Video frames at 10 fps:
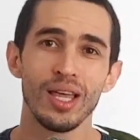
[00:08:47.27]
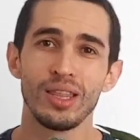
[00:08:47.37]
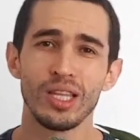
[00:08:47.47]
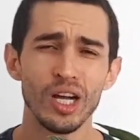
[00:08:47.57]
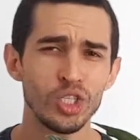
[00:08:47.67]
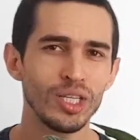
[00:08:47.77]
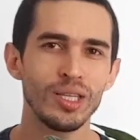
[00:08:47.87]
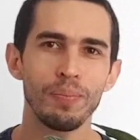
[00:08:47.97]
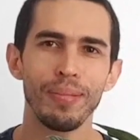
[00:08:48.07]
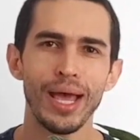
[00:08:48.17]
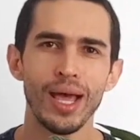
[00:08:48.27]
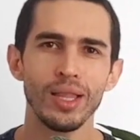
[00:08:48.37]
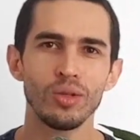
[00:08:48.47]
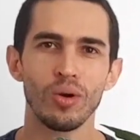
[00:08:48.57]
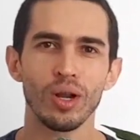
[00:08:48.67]
Touching the
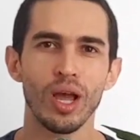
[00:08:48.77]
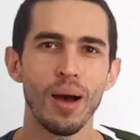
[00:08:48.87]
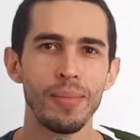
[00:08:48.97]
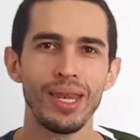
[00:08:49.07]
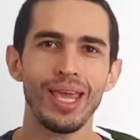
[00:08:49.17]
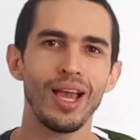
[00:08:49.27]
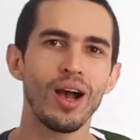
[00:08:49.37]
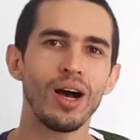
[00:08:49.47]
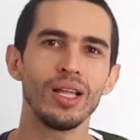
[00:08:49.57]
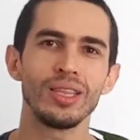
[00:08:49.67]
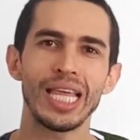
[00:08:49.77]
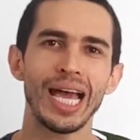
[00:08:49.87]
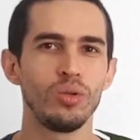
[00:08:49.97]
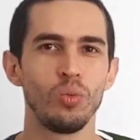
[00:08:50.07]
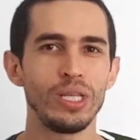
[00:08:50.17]
plant or coming in
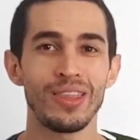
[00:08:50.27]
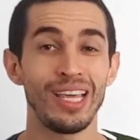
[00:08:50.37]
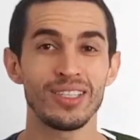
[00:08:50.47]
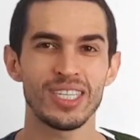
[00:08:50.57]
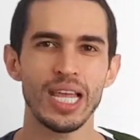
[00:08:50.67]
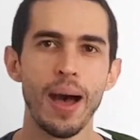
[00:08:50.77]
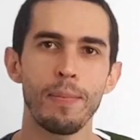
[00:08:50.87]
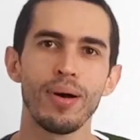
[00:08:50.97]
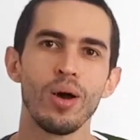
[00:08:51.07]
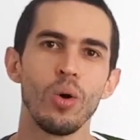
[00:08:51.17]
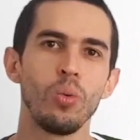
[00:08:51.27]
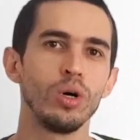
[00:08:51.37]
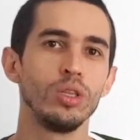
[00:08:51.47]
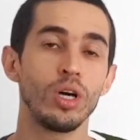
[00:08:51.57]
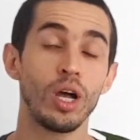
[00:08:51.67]
contact with its sap
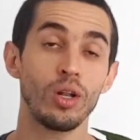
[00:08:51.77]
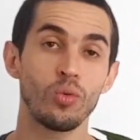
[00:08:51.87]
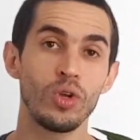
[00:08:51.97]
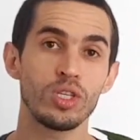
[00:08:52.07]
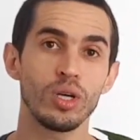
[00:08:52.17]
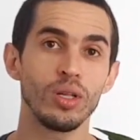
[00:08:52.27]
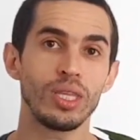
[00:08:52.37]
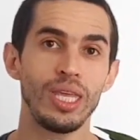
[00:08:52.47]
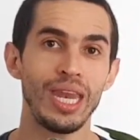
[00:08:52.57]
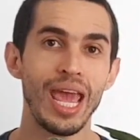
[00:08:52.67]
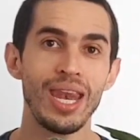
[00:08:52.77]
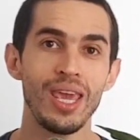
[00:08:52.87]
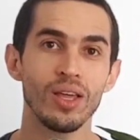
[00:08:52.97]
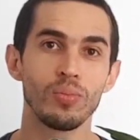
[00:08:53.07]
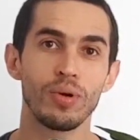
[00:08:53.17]
will not result in
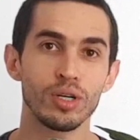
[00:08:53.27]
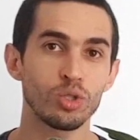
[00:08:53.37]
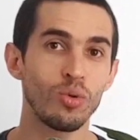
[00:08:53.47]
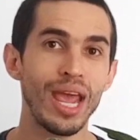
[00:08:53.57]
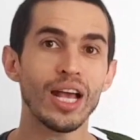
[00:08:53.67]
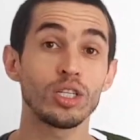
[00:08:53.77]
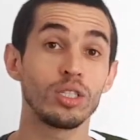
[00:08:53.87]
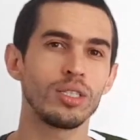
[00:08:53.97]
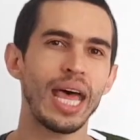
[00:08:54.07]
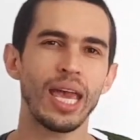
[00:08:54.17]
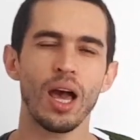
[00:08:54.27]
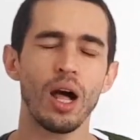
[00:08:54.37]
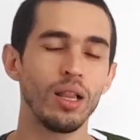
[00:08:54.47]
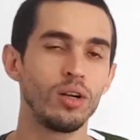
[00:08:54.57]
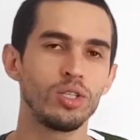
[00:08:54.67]
any adverse reactions like
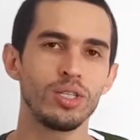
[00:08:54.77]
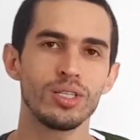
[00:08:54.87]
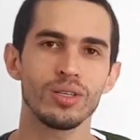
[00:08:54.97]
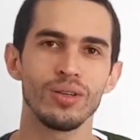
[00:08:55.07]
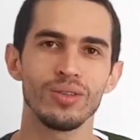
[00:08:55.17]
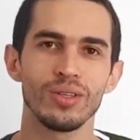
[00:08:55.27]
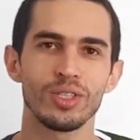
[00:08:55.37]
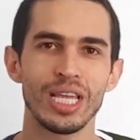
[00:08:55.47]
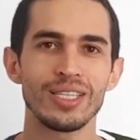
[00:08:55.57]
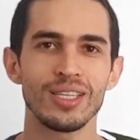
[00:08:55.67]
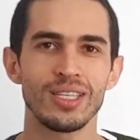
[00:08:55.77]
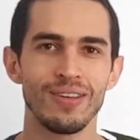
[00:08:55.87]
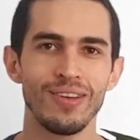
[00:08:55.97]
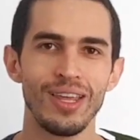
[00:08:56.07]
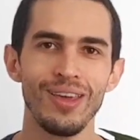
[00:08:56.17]
allergies or
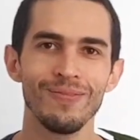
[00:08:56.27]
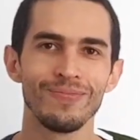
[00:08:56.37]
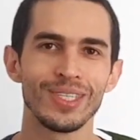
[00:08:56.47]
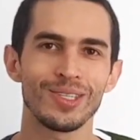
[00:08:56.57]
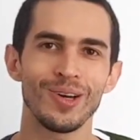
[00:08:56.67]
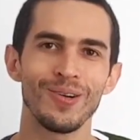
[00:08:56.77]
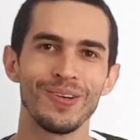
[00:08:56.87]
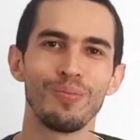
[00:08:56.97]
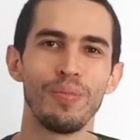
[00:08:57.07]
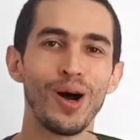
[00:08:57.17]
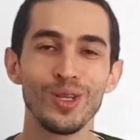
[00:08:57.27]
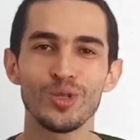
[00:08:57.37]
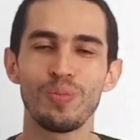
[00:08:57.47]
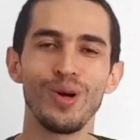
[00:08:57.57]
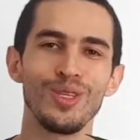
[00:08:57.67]
sensitivity. So, bonus
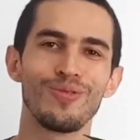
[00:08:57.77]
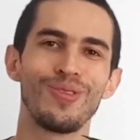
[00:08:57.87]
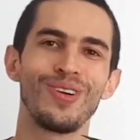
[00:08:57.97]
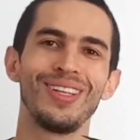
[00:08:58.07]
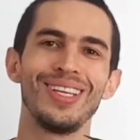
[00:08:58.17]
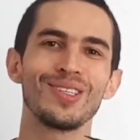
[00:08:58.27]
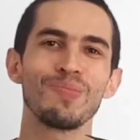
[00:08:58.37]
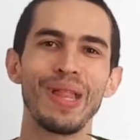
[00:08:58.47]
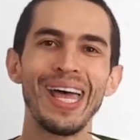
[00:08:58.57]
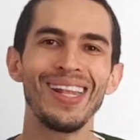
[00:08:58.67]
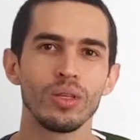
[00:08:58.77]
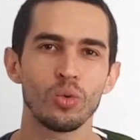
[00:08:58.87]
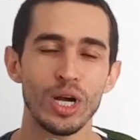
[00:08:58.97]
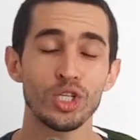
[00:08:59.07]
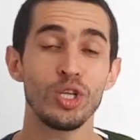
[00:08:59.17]
point for this plant.
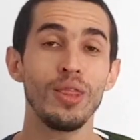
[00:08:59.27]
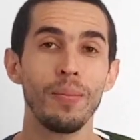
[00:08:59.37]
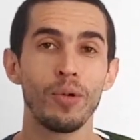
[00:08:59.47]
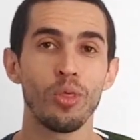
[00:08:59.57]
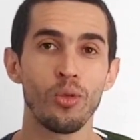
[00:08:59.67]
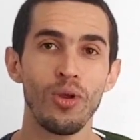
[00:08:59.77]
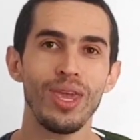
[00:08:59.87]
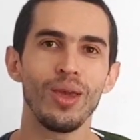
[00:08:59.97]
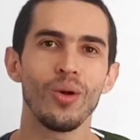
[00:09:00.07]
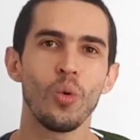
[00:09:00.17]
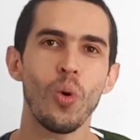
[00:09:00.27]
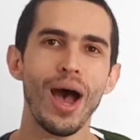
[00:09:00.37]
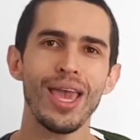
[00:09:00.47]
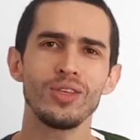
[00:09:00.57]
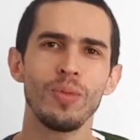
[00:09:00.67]
Question number 3.
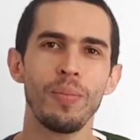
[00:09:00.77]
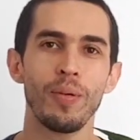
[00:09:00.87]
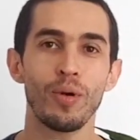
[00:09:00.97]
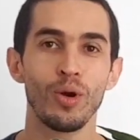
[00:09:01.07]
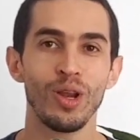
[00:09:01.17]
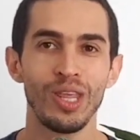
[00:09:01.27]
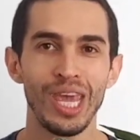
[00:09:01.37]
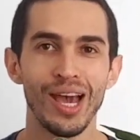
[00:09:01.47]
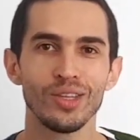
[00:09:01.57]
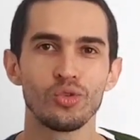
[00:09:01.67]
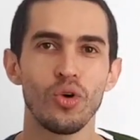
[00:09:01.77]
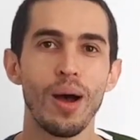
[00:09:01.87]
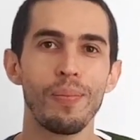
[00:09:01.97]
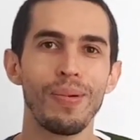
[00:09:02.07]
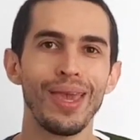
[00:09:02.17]
Why is my peperomia
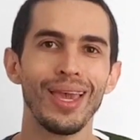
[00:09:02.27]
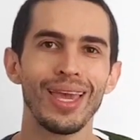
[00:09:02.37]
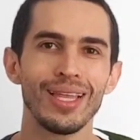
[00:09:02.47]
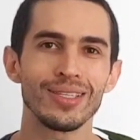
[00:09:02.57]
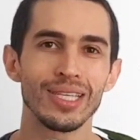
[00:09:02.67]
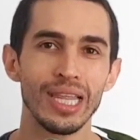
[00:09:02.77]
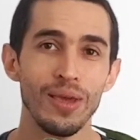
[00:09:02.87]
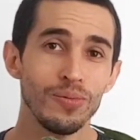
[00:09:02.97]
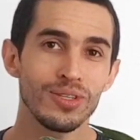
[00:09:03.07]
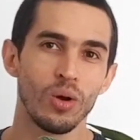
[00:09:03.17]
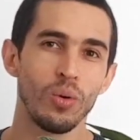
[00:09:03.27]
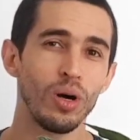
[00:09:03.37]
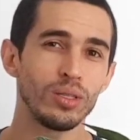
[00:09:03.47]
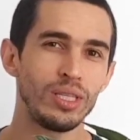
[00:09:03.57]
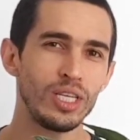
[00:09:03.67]
dropping its leaves?
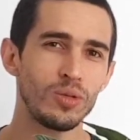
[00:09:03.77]
Well, this